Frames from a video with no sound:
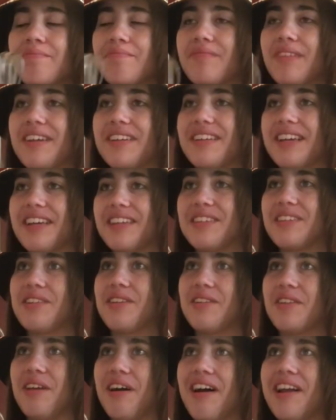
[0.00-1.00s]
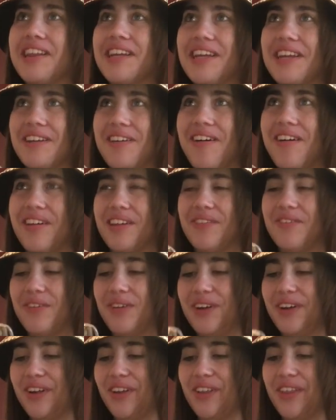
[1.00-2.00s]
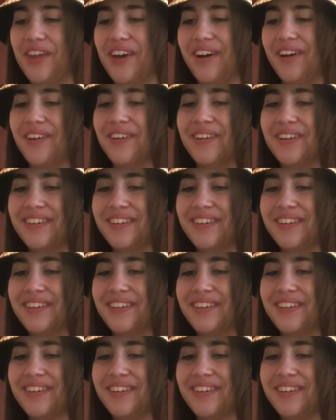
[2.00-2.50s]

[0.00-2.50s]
It tastes a lot like olive oil though,